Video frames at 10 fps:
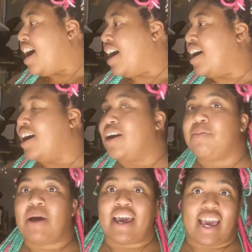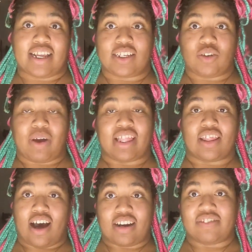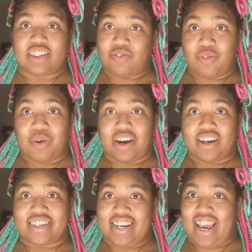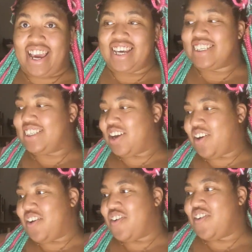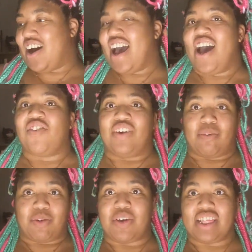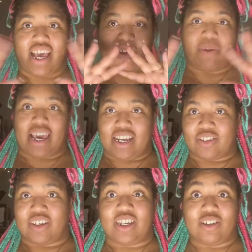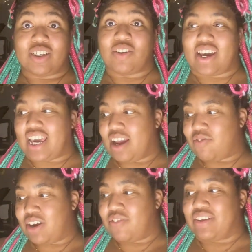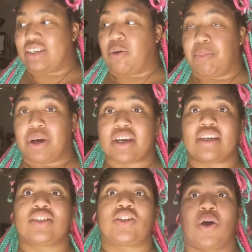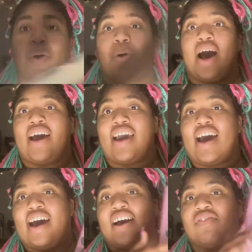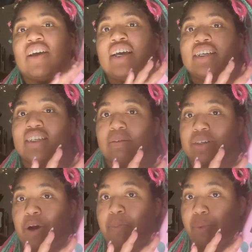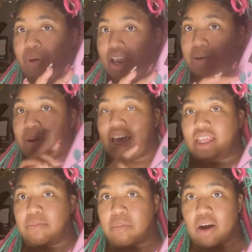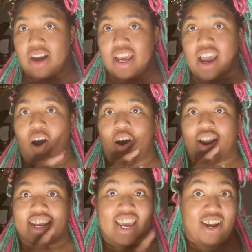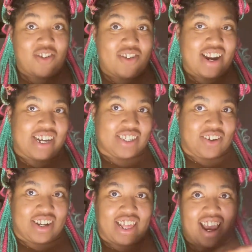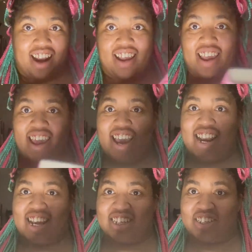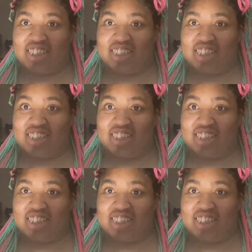I had to do a lot of silverware today, so when I'm doing that, my hands are in use, so I can't read a physical book. So I have Sun Shall Break by Ellie Marnie on Kindle, and I started that. And as you